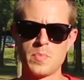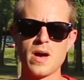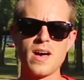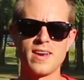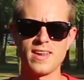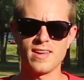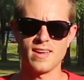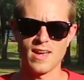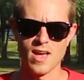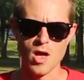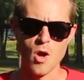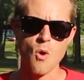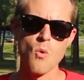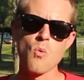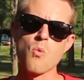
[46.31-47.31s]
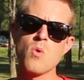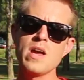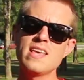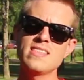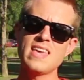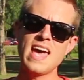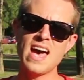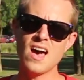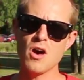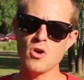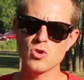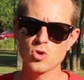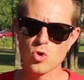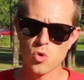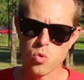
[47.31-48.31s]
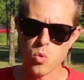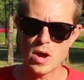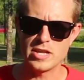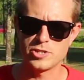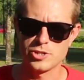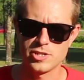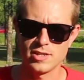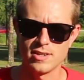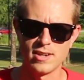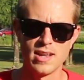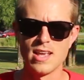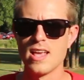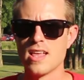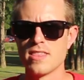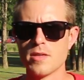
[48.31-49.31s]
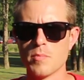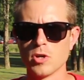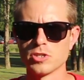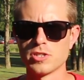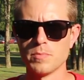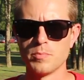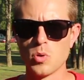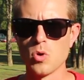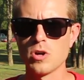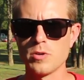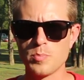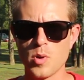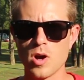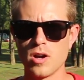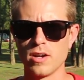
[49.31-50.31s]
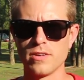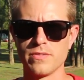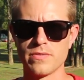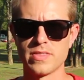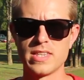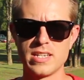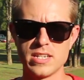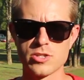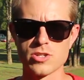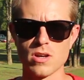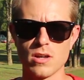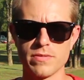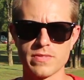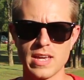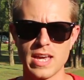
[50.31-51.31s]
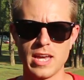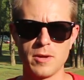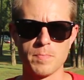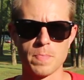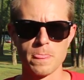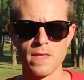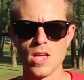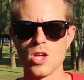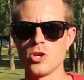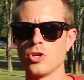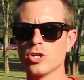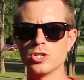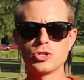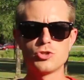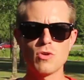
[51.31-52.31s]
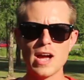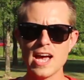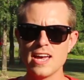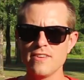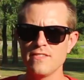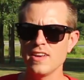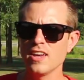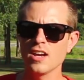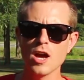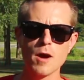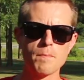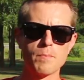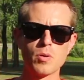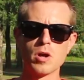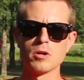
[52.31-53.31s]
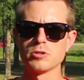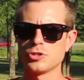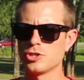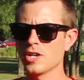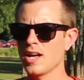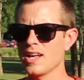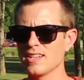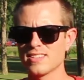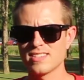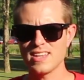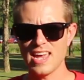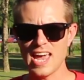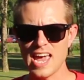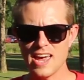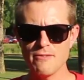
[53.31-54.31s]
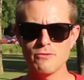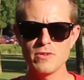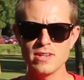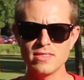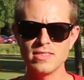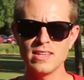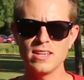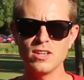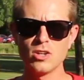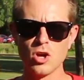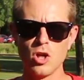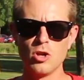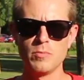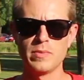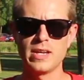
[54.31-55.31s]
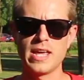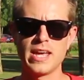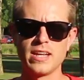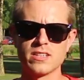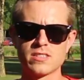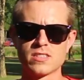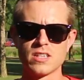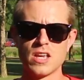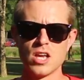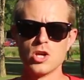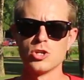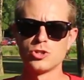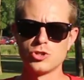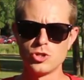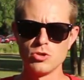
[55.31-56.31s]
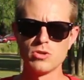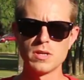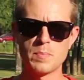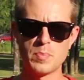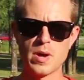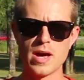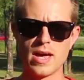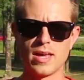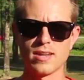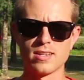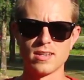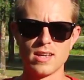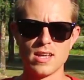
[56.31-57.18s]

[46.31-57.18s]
Putting, without question, the most important part of the disc golf game. Your driving, approach shots, everything culminates to the putt.